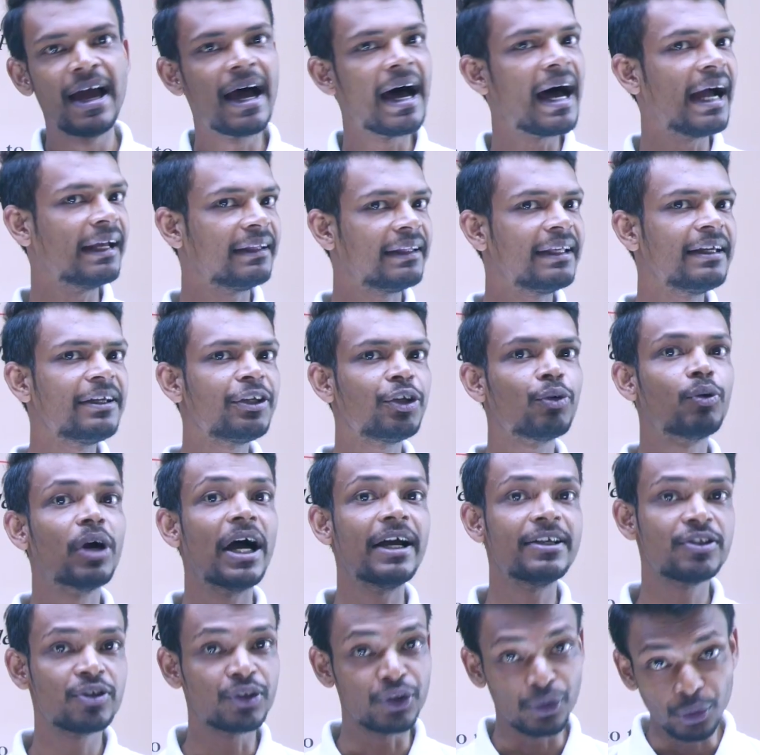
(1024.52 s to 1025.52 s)
I think you
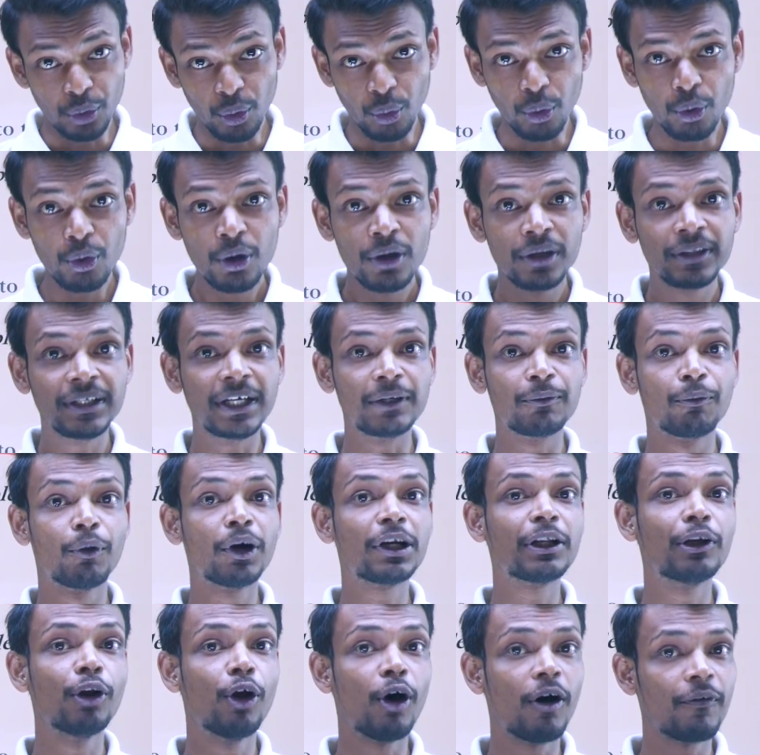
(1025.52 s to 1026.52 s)
guys know that
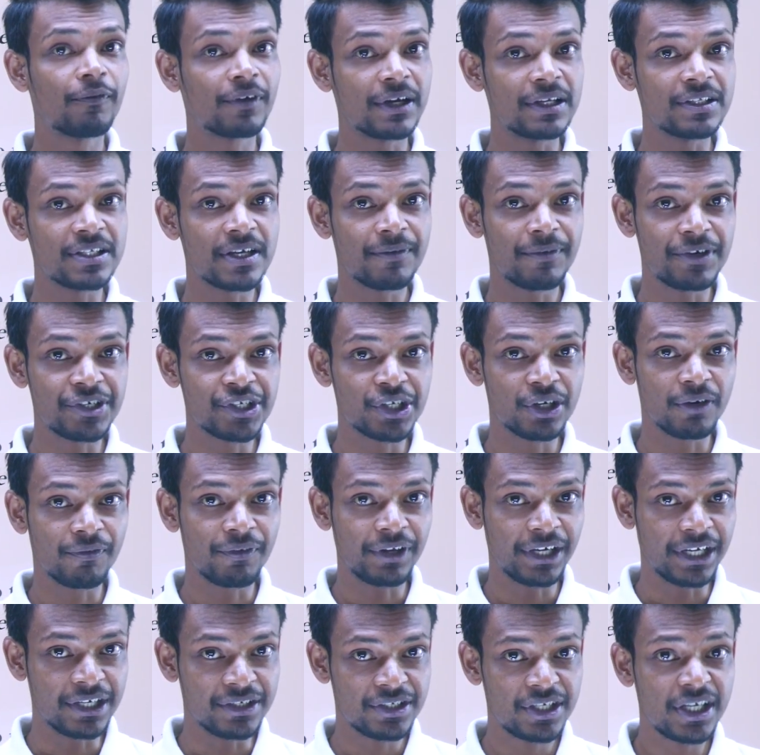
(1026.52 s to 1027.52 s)
what law of conservation of
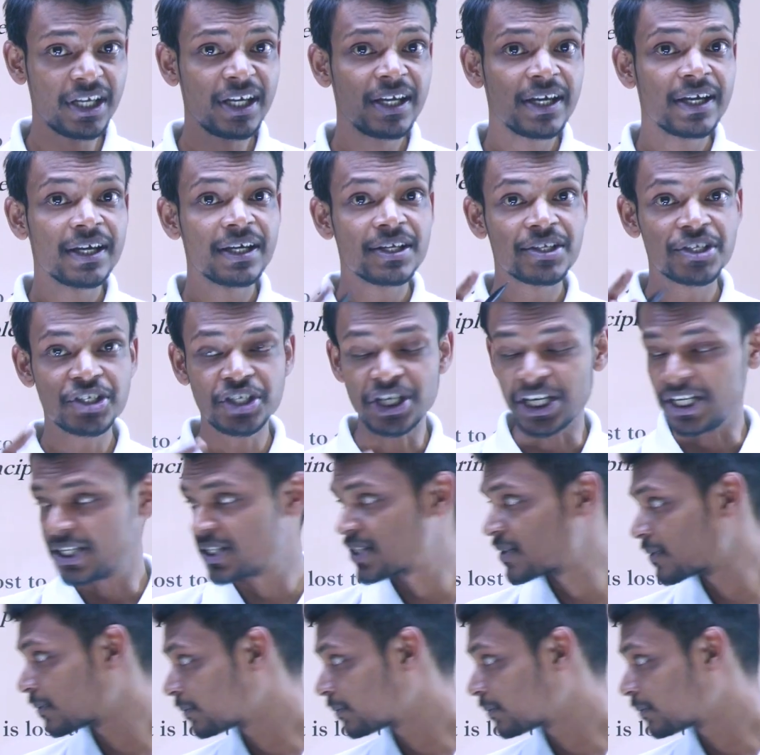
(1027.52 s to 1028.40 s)
energy states.